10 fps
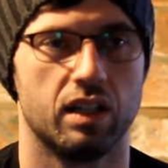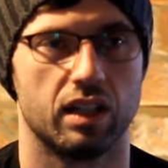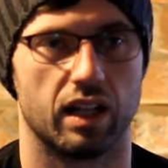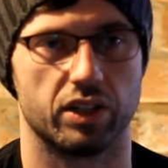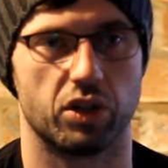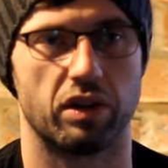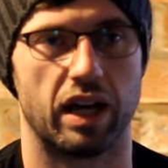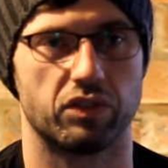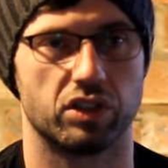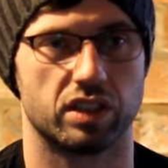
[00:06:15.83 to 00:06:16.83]
Like, you don't
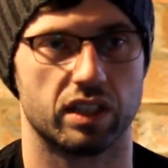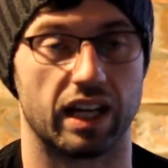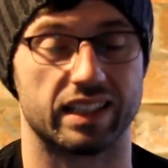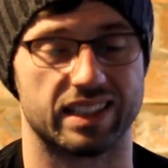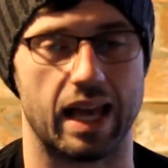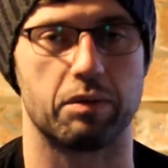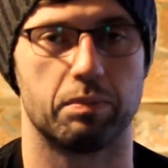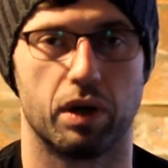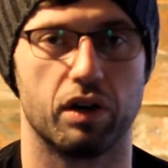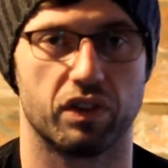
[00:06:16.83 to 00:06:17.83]
have to just say,
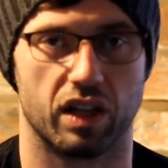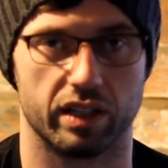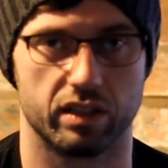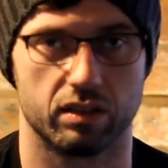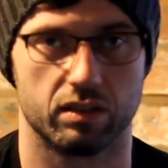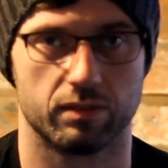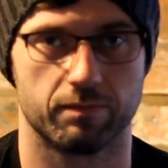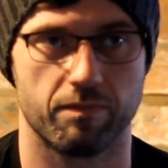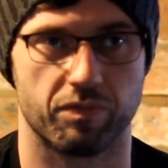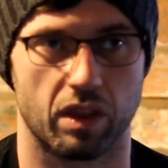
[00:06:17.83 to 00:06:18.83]
accept butterfly.
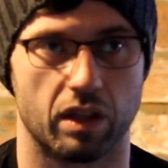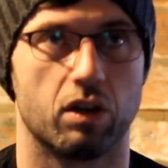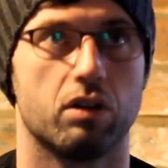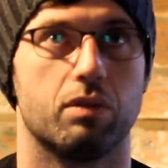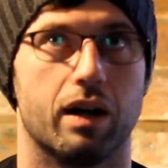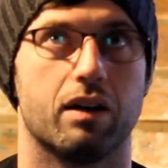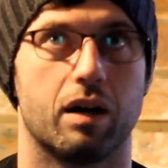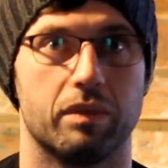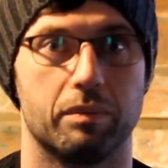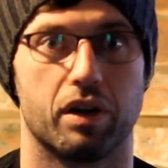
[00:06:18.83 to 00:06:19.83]
I think, oh, well,
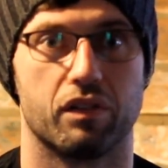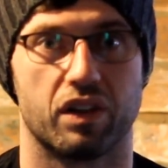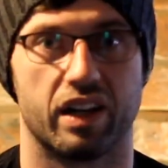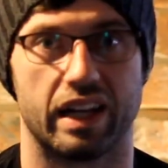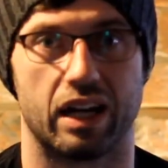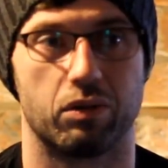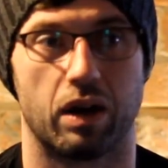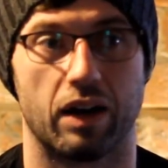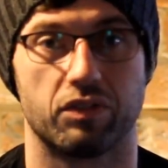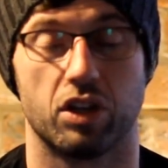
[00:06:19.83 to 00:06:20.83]
I'm in butterfly now.
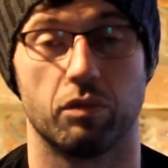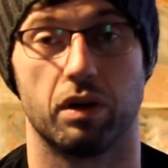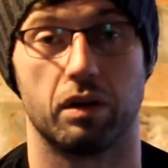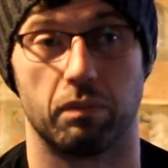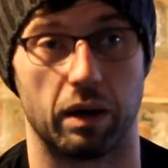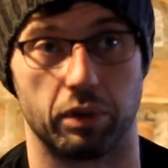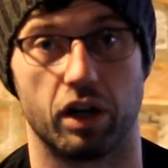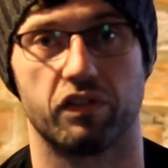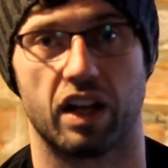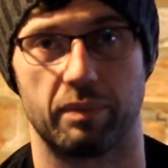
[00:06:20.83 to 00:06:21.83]
I have to know my
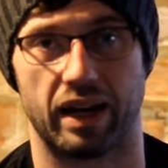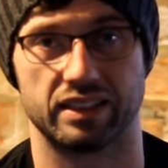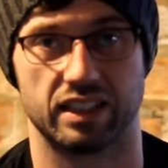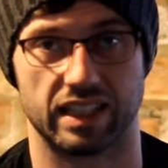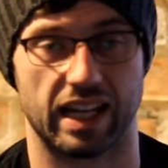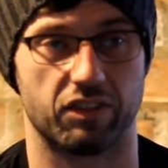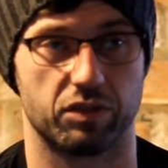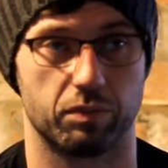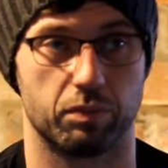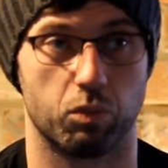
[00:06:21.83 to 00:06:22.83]
butterfly passes. I have
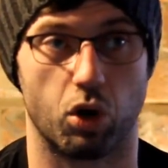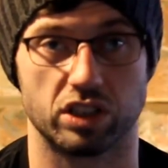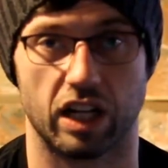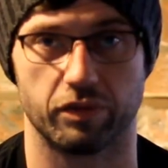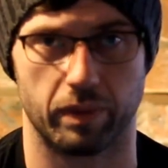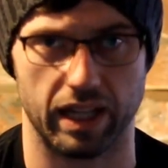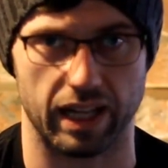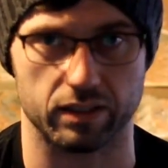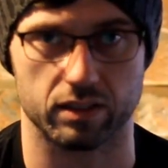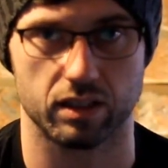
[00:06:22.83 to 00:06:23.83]
to watch out for my
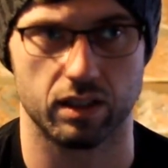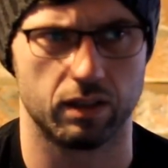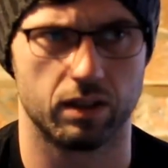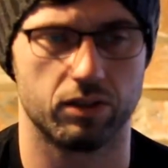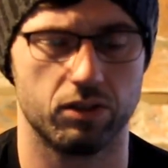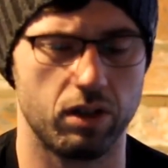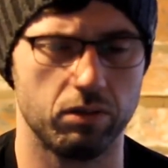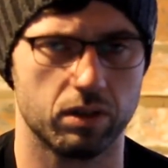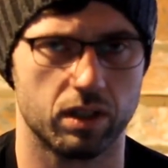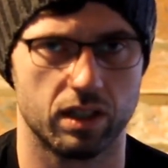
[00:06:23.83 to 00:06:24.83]
legs. No.